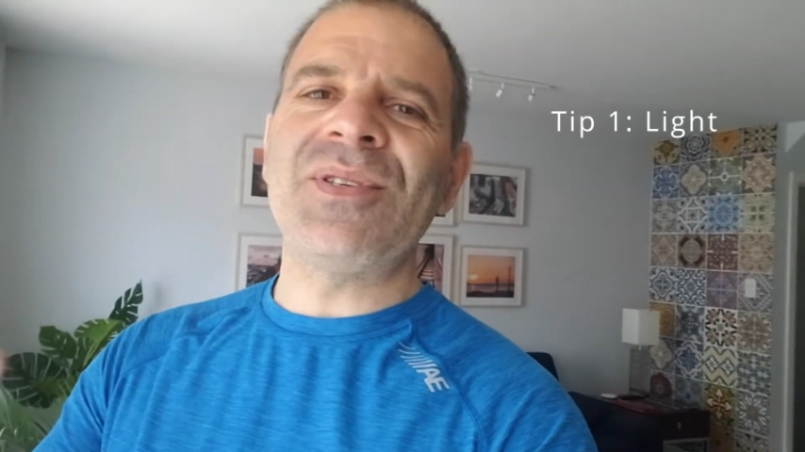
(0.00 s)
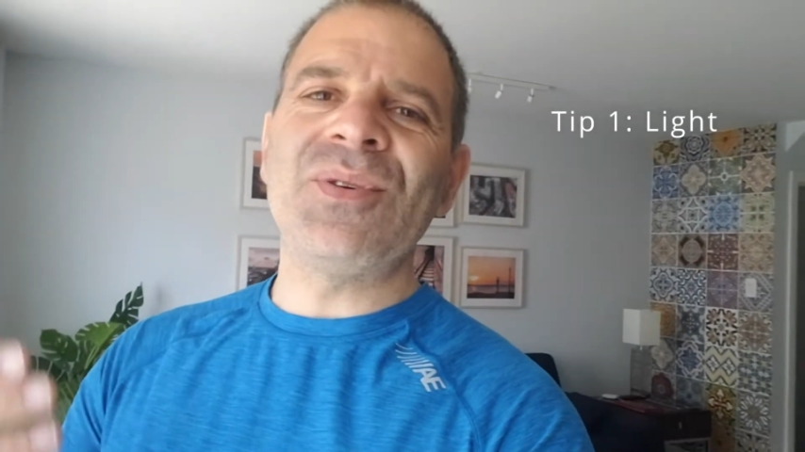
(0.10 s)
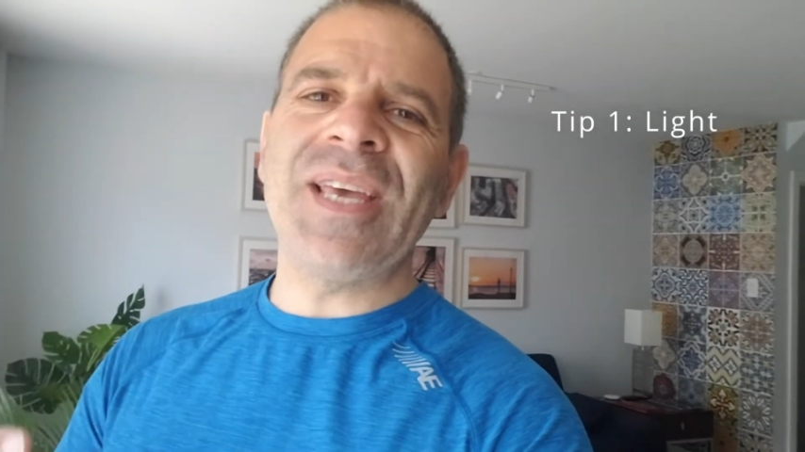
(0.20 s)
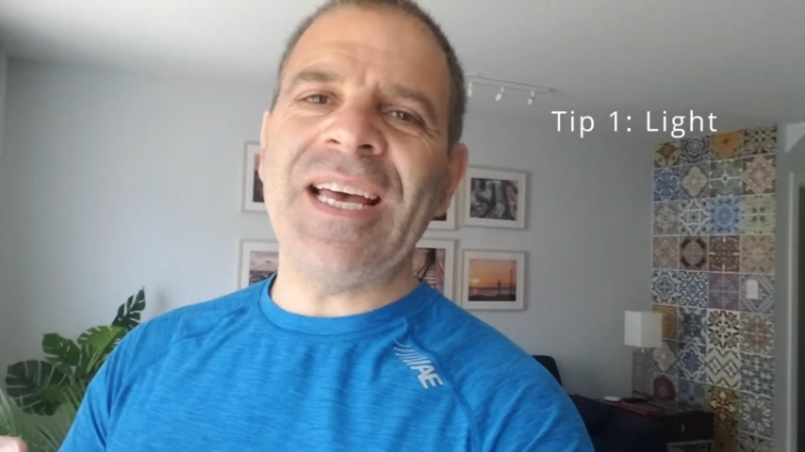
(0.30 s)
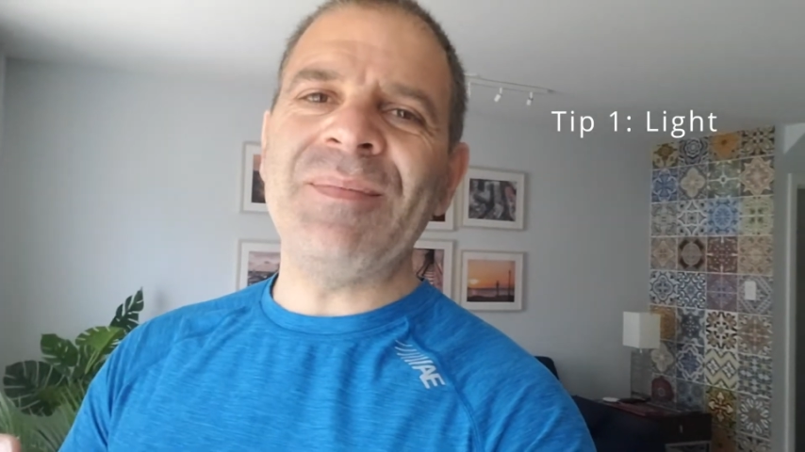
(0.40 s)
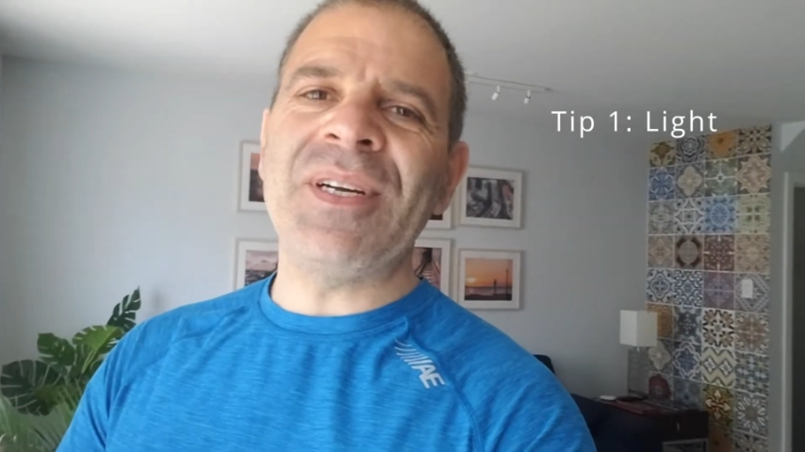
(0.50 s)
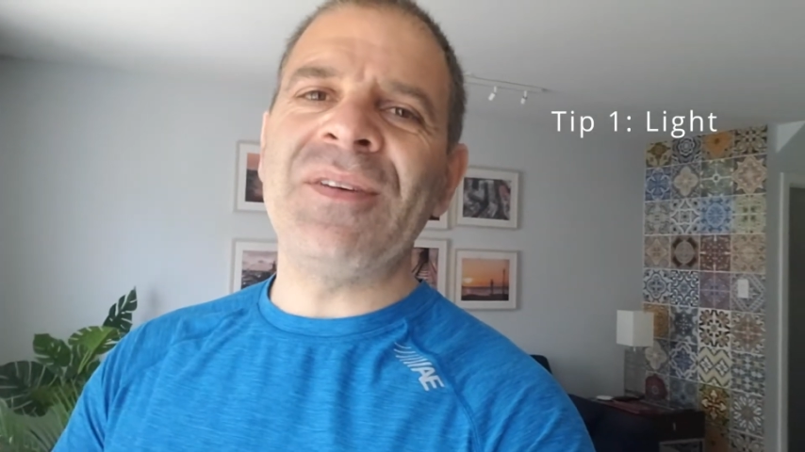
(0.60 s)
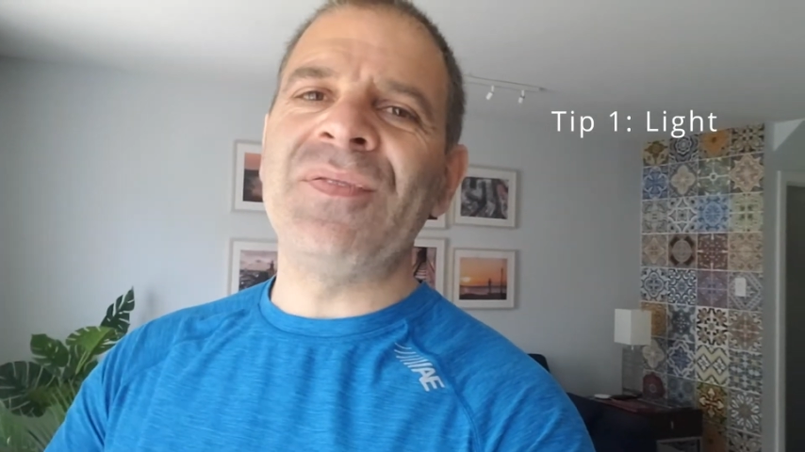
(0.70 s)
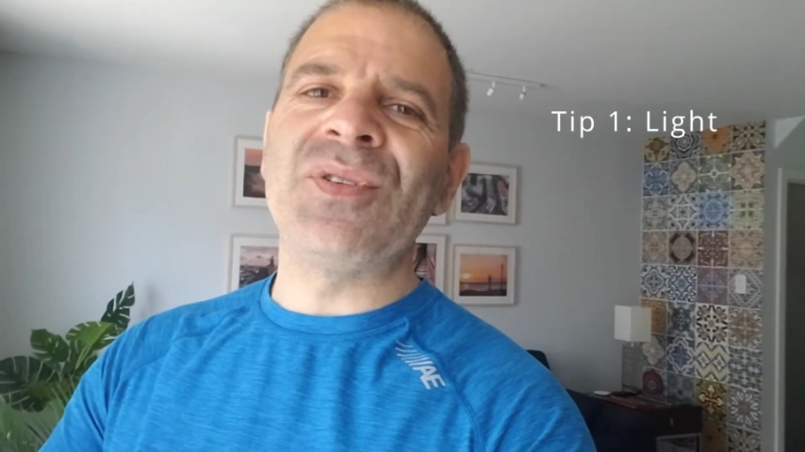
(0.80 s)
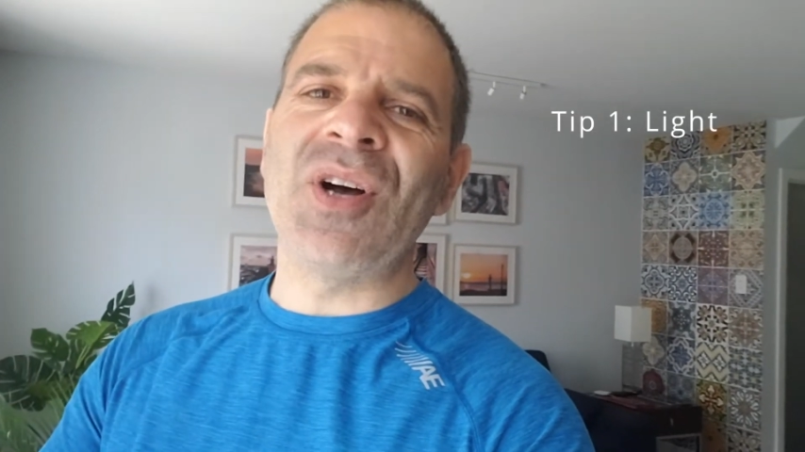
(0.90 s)
to camera
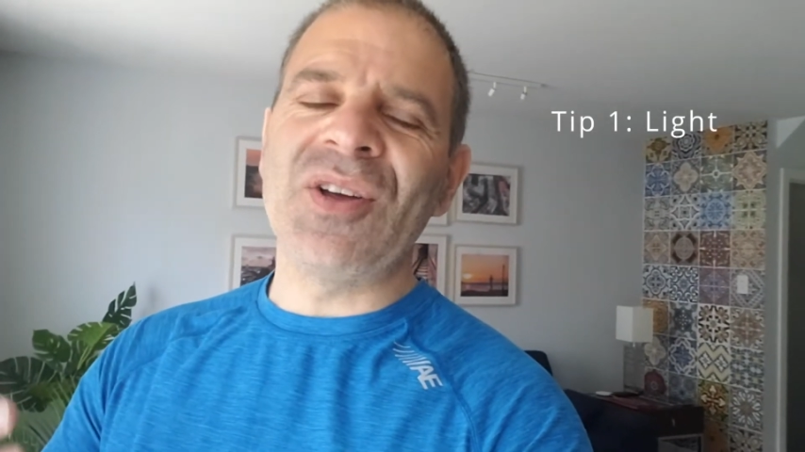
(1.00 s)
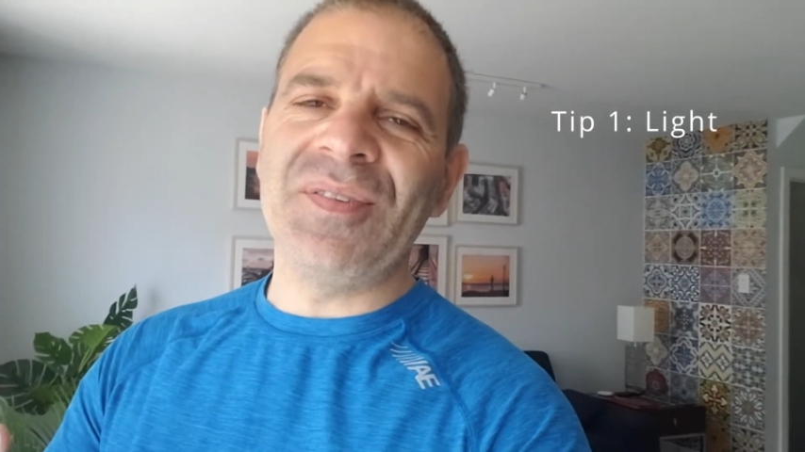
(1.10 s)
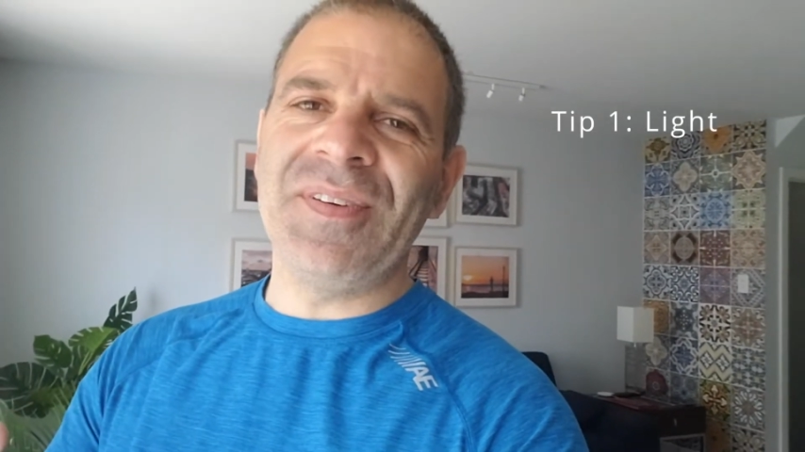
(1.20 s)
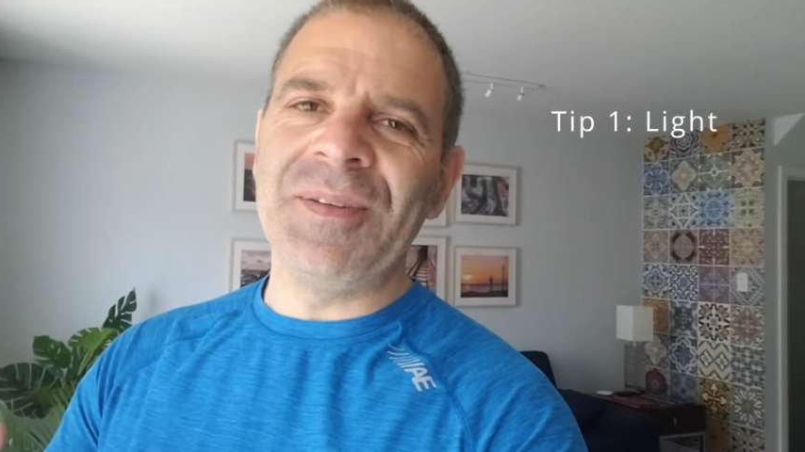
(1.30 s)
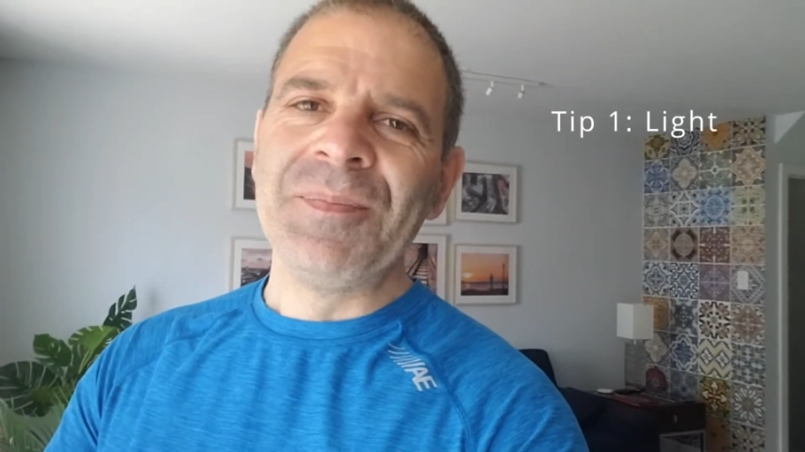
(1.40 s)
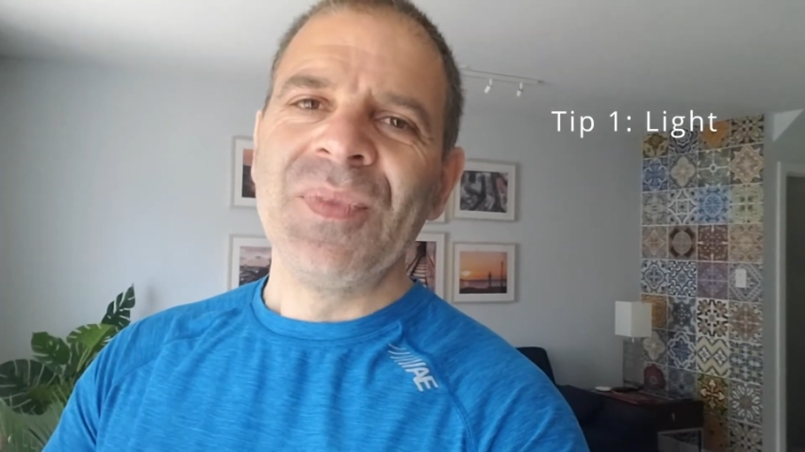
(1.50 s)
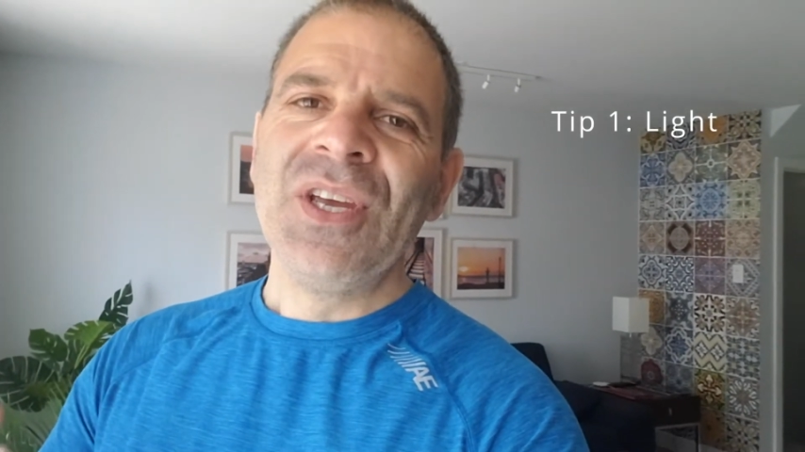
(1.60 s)
photography.